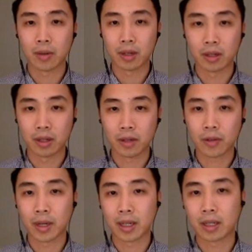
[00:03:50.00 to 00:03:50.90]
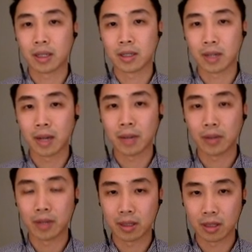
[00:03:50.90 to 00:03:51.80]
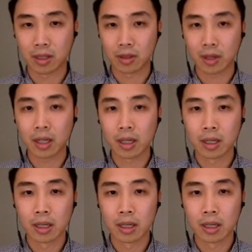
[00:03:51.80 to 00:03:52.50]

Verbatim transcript: where an earthquake and tsunami recently struck,